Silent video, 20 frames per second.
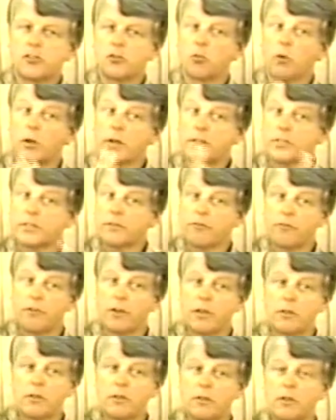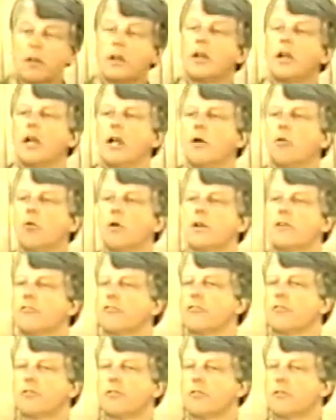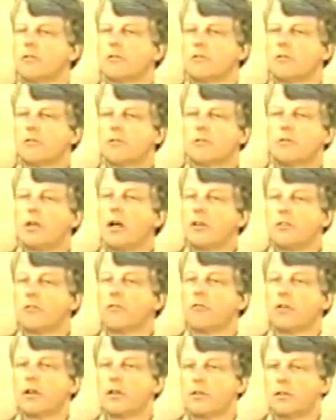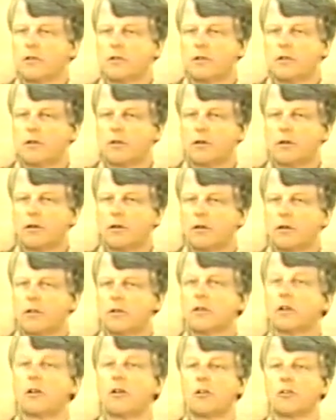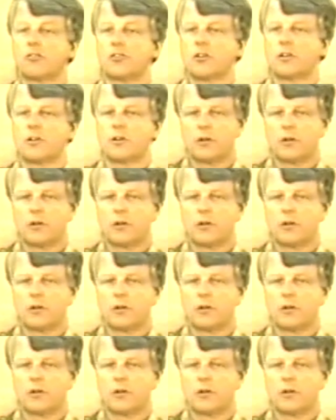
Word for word: What is the faith and what is not the faith? The culture.